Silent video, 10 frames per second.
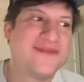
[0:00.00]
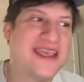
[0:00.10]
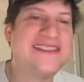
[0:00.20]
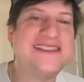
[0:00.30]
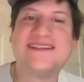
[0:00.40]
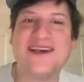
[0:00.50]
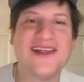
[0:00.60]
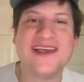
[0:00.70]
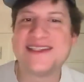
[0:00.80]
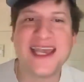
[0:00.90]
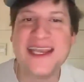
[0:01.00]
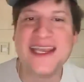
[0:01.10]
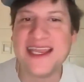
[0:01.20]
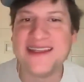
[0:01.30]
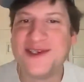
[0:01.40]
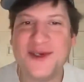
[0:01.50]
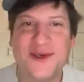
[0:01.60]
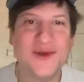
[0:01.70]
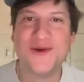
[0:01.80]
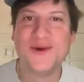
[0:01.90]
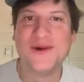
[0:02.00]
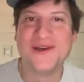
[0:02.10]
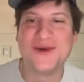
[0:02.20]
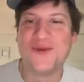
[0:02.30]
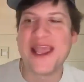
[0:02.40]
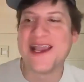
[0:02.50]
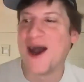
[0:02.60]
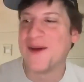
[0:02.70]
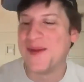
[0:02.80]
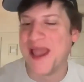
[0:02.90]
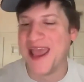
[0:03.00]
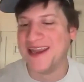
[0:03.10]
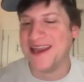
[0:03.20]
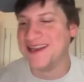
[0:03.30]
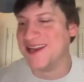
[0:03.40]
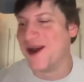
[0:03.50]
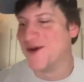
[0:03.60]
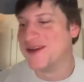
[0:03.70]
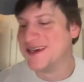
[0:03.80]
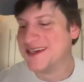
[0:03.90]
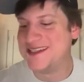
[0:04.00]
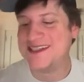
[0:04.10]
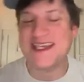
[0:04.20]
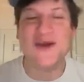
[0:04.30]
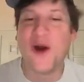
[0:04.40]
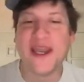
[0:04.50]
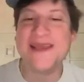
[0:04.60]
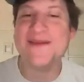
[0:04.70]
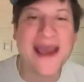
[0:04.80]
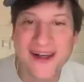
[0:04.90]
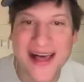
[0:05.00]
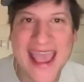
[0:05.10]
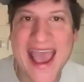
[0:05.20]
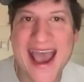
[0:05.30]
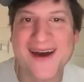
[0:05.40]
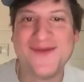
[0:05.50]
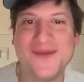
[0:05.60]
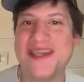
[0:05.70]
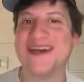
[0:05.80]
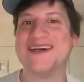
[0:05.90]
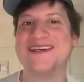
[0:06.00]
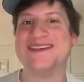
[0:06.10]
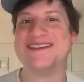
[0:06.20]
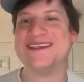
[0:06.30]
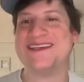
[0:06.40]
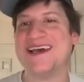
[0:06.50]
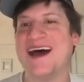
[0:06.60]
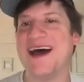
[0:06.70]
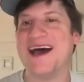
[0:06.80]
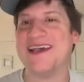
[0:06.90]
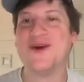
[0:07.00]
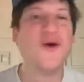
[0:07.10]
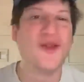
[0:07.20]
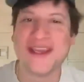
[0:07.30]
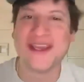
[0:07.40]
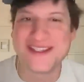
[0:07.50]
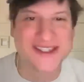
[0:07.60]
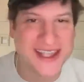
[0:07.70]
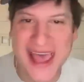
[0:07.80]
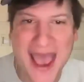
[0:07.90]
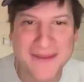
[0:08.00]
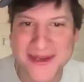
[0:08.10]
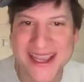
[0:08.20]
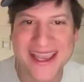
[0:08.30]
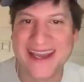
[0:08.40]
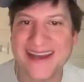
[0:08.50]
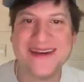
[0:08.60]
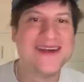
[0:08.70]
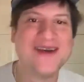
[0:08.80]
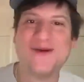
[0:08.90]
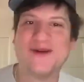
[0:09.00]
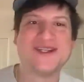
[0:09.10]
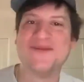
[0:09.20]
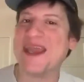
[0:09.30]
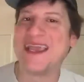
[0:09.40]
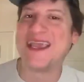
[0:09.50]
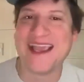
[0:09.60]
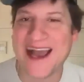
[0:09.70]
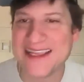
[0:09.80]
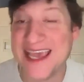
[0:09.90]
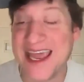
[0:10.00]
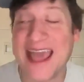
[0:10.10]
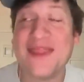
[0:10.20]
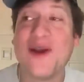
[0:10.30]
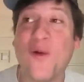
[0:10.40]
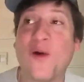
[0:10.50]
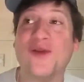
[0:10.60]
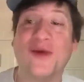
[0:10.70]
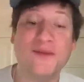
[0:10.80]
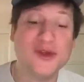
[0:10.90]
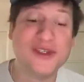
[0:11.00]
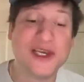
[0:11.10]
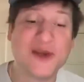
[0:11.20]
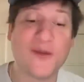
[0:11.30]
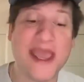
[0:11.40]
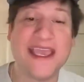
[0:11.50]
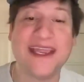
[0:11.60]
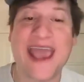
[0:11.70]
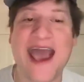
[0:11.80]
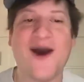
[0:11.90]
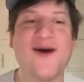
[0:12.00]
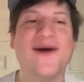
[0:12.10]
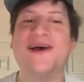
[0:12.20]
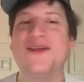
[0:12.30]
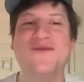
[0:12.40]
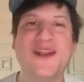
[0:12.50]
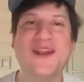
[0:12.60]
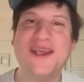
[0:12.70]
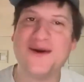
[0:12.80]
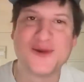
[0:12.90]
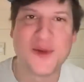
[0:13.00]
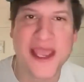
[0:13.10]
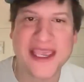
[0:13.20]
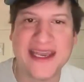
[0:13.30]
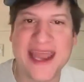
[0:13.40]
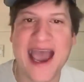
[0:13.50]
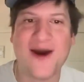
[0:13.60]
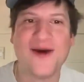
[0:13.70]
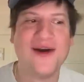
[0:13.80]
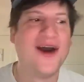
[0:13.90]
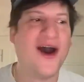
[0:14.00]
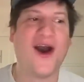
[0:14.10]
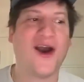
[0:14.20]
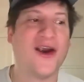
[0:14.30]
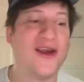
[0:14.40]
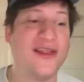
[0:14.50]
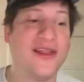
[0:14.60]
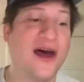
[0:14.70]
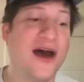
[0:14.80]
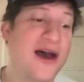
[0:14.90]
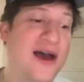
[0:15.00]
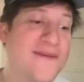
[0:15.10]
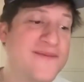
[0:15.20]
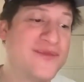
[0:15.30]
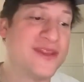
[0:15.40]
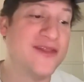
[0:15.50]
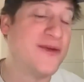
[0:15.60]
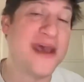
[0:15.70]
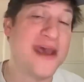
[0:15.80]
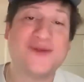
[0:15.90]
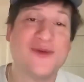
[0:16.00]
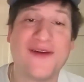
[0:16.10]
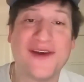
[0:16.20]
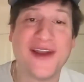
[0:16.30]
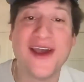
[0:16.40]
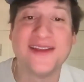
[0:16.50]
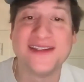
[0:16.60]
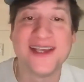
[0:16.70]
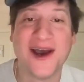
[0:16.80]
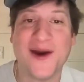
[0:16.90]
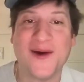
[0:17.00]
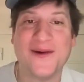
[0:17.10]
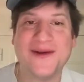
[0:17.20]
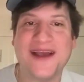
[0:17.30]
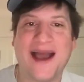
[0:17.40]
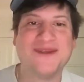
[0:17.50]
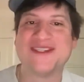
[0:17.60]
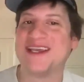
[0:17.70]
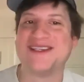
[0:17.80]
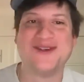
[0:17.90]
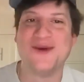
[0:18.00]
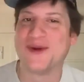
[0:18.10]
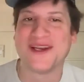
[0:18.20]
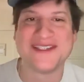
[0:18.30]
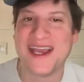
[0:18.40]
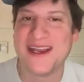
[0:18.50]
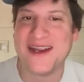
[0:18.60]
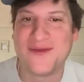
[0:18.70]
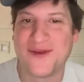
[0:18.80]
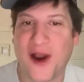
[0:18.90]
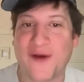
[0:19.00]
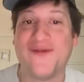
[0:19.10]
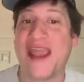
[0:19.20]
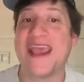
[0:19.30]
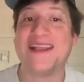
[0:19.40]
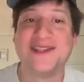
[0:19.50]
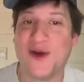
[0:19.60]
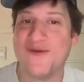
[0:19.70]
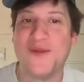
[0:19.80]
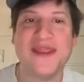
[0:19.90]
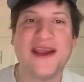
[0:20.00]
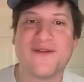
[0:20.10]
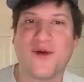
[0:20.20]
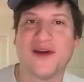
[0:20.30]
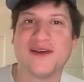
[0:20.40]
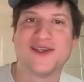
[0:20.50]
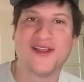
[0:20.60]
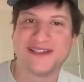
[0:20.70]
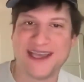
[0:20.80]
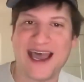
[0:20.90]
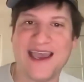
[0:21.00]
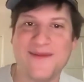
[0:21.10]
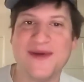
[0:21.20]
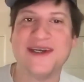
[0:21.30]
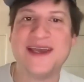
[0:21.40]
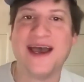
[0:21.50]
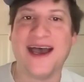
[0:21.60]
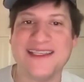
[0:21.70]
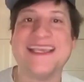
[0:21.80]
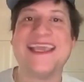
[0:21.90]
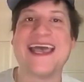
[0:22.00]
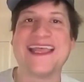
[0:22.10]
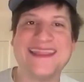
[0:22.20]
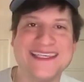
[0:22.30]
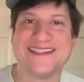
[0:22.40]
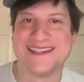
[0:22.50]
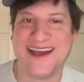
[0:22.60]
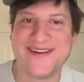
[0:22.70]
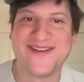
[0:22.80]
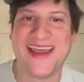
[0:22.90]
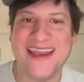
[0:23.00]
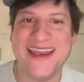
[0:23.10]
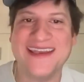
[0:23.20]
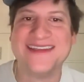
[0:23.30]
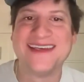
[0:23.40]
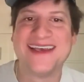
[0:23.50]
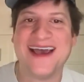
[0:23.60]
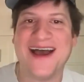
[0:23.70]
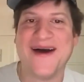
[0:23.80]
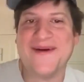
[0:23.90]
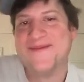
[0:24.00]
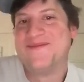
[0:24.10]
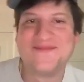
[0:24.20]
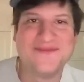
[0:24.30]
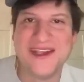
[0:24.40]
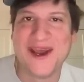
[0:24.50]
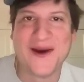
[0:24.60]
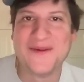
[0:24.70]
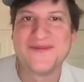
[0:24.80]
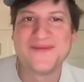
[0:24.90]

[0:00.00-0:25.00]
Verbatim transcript: it's still exciting to to wake up and you know see what email I have because uh, cool things are still happening and we're still making content. I think what with the music we're making now, the videos we're making now are uh, the best we've ever done. So oh, I'm just like super excited for our fans who have been there for us all this time uh, to get this stuff and um, you know,